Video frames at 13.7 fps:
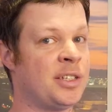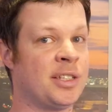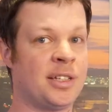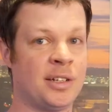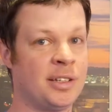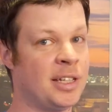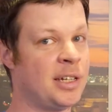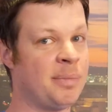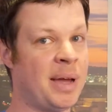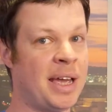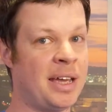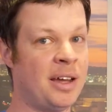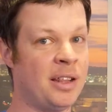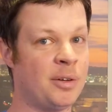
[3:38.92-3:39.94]
you still need to
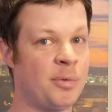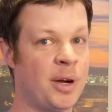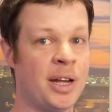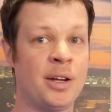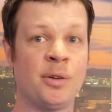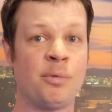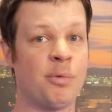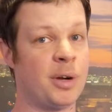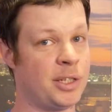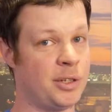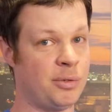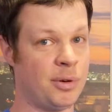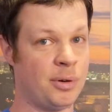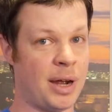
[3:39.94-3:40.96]
buy another one once you